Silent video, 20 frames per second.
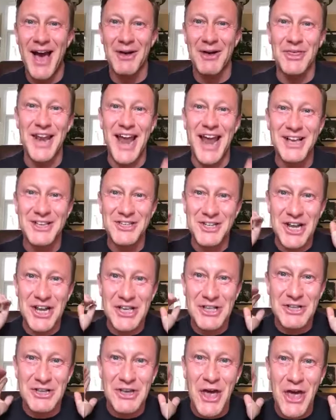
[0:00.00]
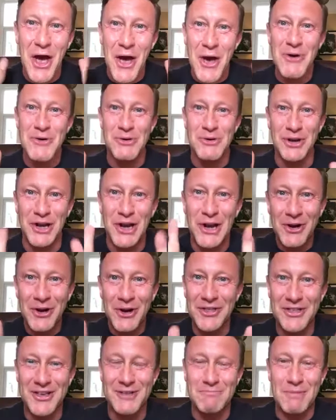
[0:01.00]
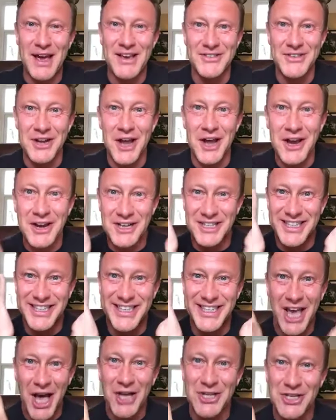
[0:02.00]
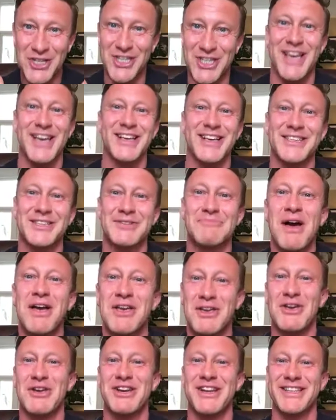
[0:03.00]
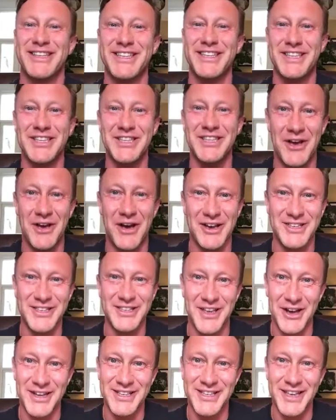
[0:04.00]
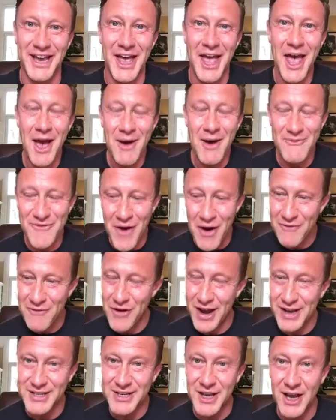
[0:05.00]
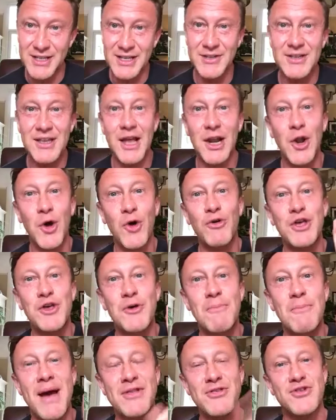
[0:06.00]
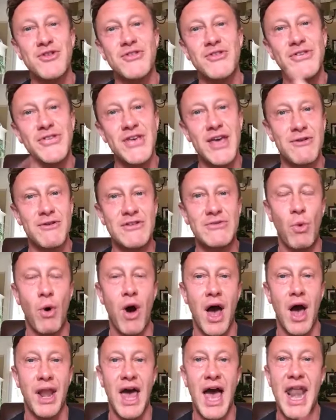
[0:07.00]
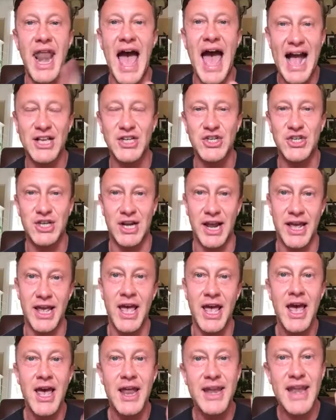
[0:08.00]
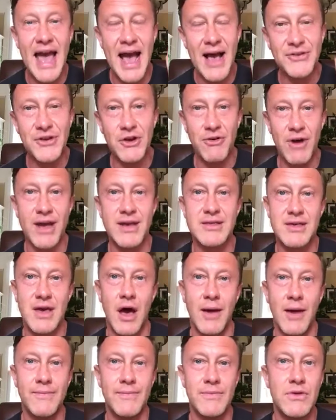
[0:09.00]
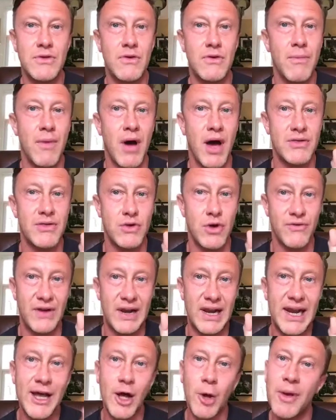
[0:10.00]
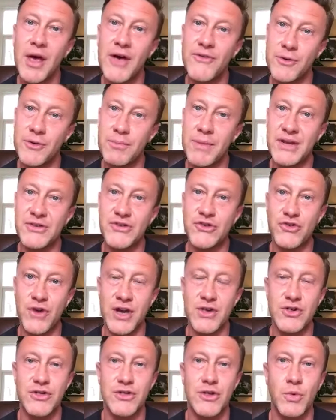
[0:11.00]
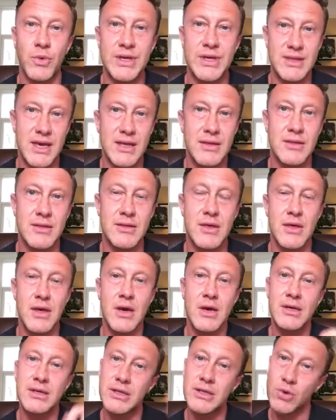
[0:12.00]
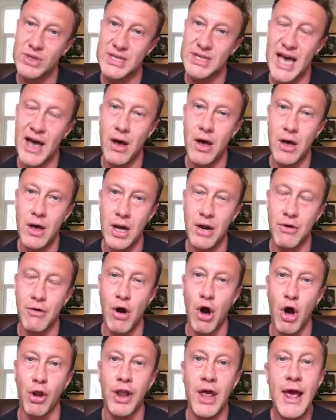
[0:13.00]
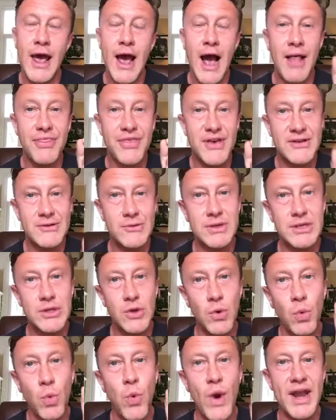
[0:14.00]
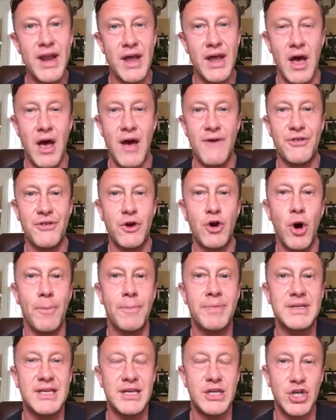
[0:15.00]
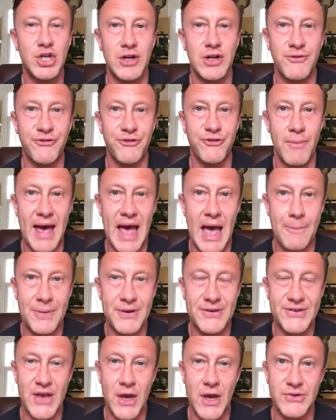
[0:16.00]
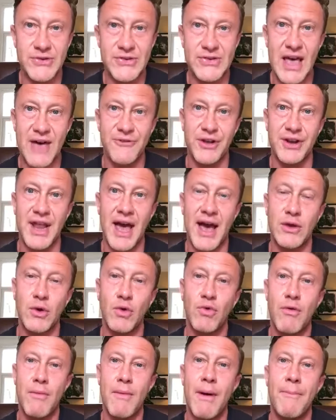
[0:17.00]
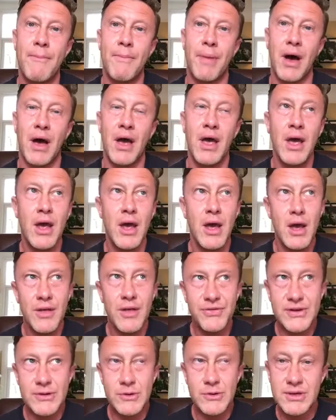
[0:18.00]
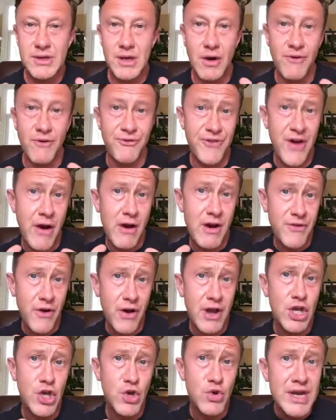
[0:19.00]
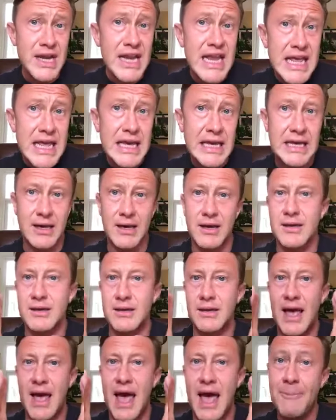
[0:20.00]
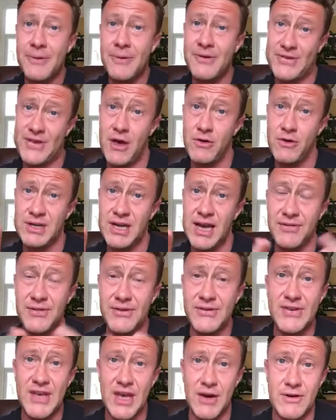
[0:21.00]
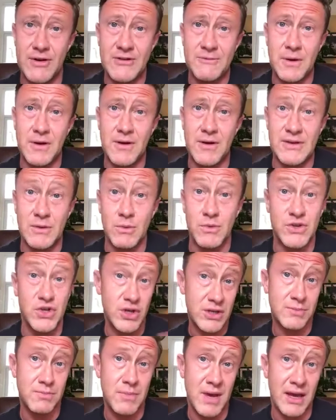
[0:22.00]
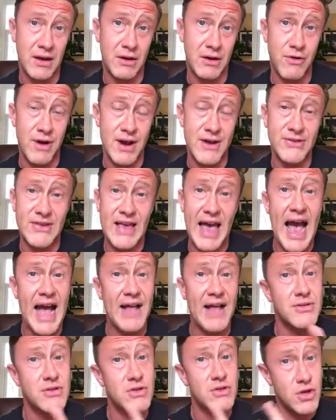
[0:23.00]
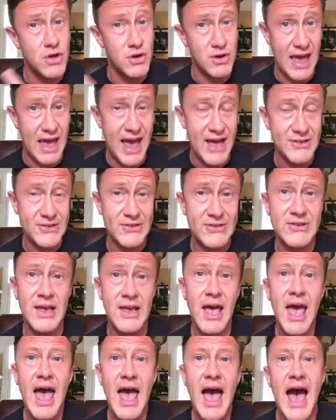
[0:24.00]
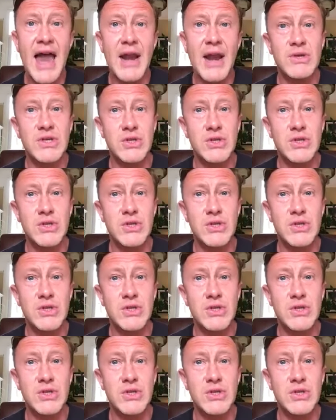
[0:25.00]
And actually go and look at this place, and I can touch things. My goodness, this is so exciting. Very, very exciting. You mentioned series 1, and actually now's a great time to remind you of a little bit of administration that we didn't sort out earlier on. And this was the winner of the competition from episode 7. Now you'll remember this was a very, very unique episode in the series because it was just me and Chris and 2 guests, and it was